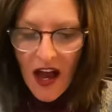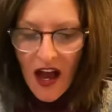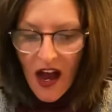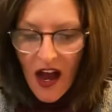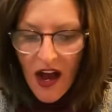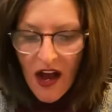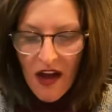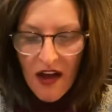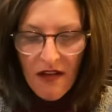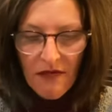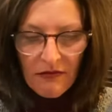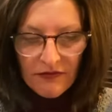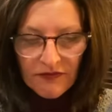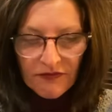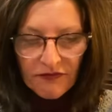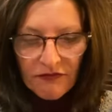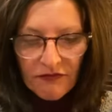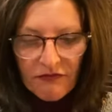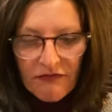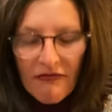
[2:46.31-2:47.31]
And
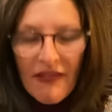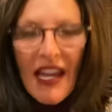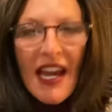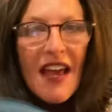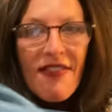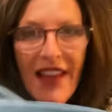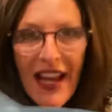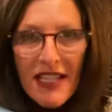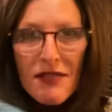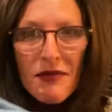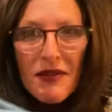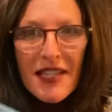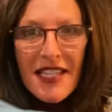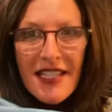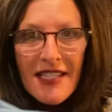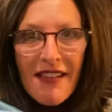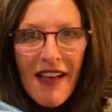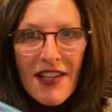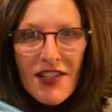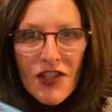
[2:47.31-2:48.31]
that's what these
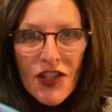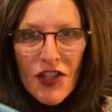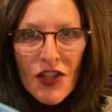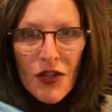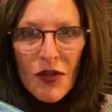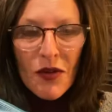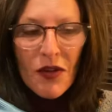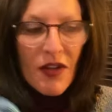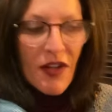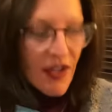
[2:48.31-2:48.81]
cloths do.